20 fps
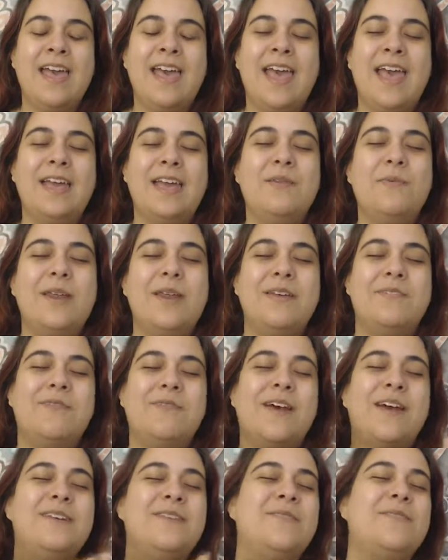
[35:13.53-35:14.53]
And
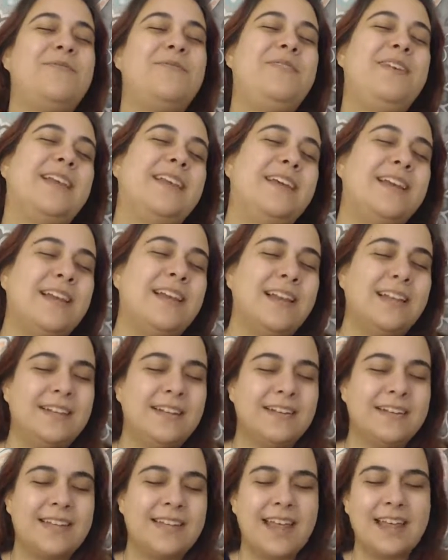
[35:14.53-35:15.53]
whenever you're feeling a
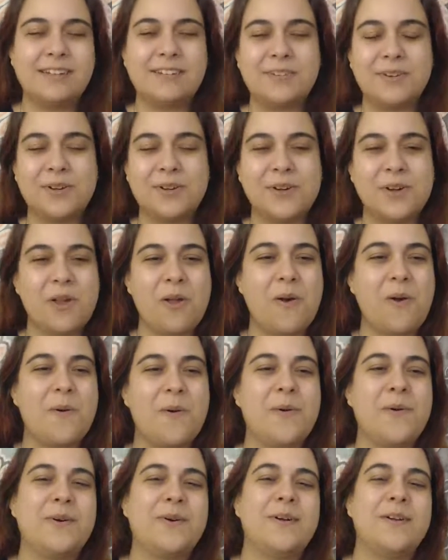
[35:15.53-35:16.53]
little tender
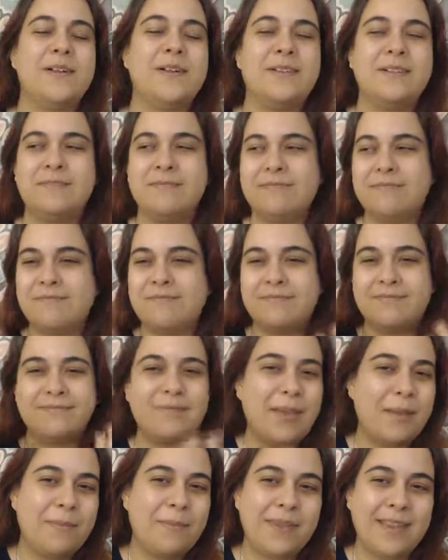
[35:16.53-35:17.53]
or
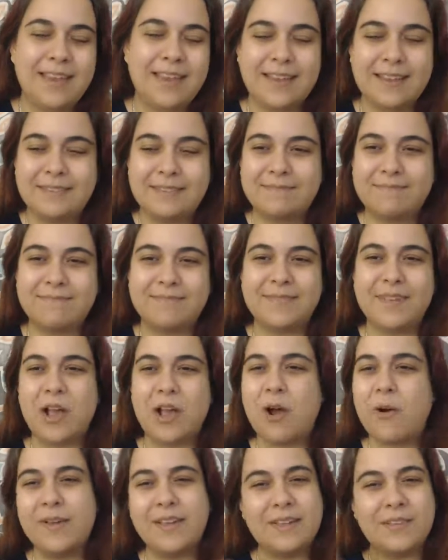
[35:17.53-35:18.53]
maybe
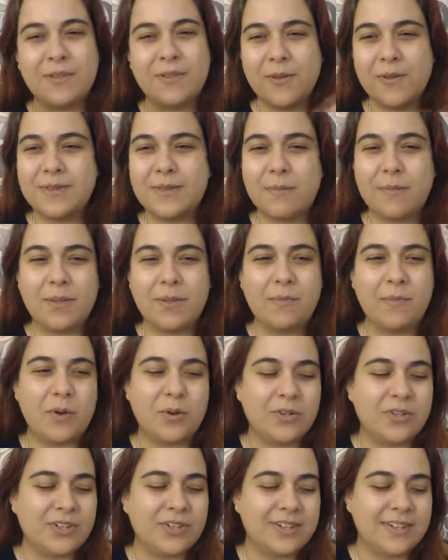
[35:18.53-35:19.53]
going through some
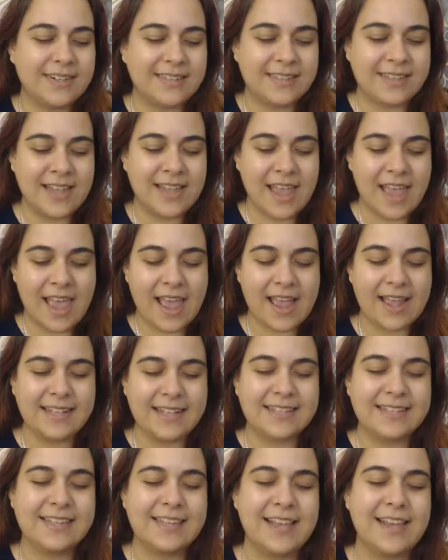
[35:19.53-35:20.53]
emotions,
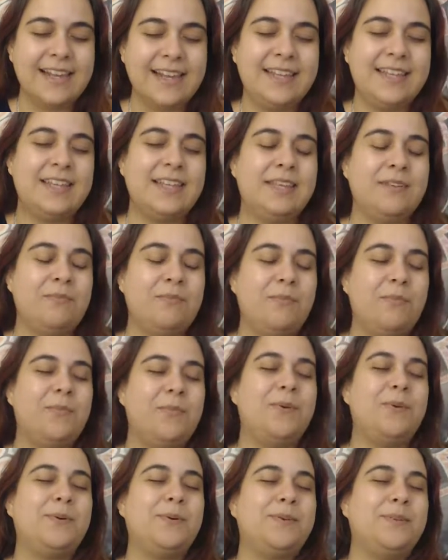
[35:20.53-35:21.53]
it's really
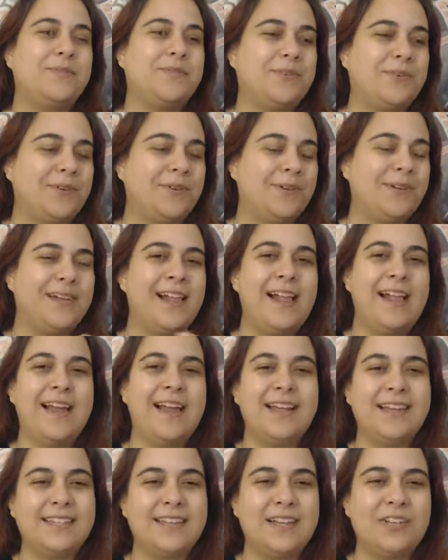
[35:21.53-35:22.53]
beautiful
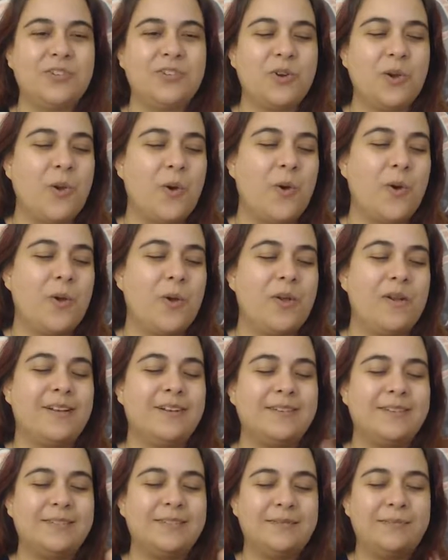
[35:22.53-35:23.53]
essential
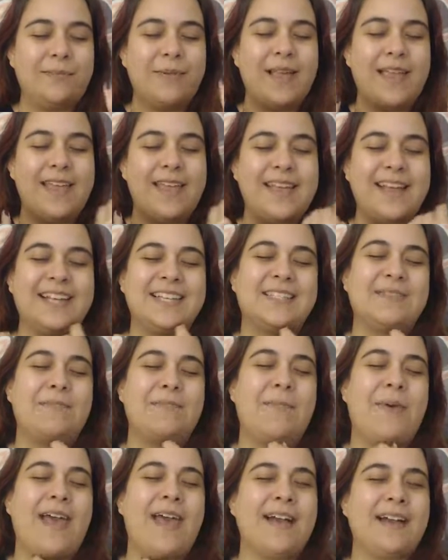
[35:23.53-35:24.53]
oil to bring us
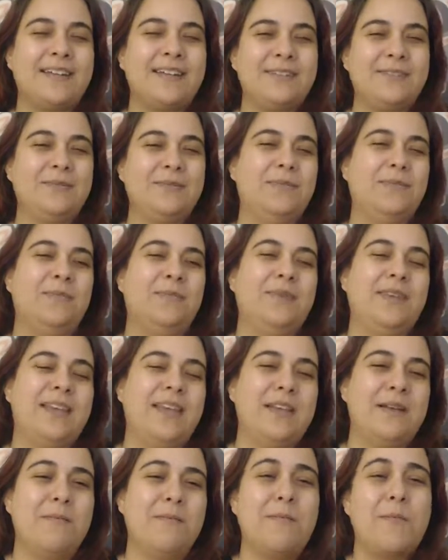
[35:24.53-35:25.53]
back to
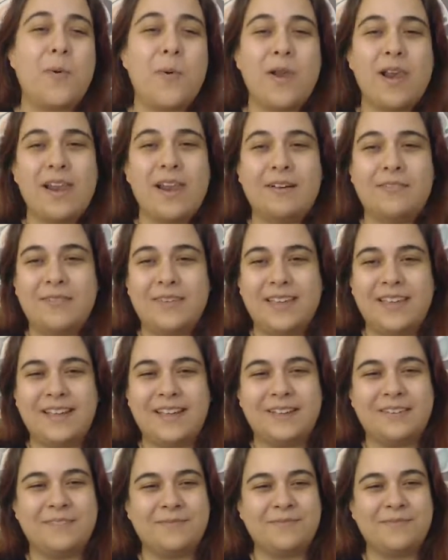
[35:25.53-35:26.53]
being more
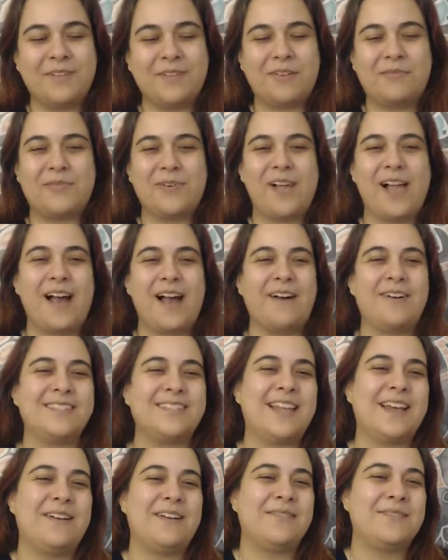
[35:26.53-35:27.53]
loving for
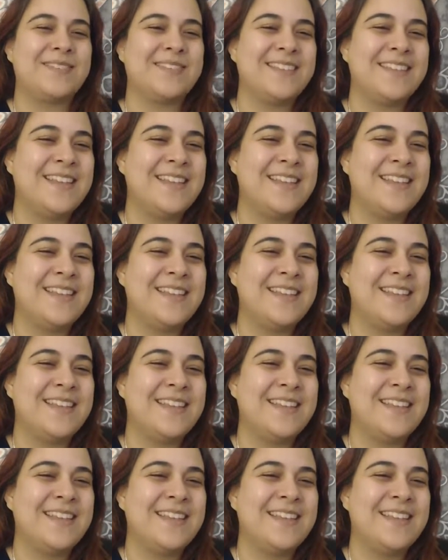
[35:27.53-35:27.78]
ourselves.